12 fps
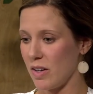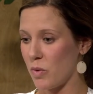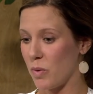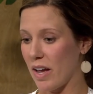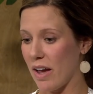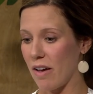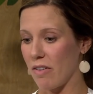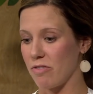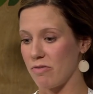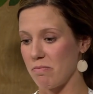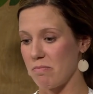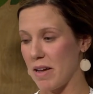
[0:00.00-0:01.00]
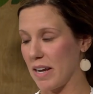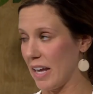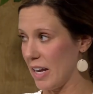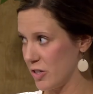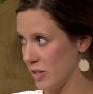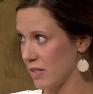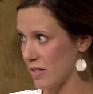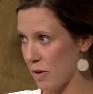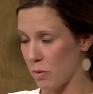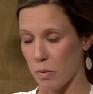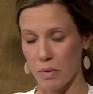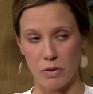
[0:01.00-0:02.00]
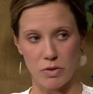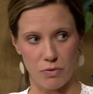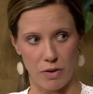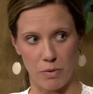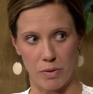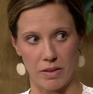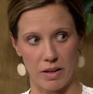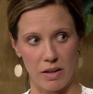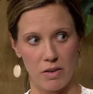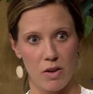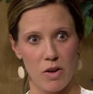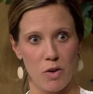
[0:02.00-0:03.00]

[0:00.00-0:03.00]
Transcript: We have medications that we will use frequently.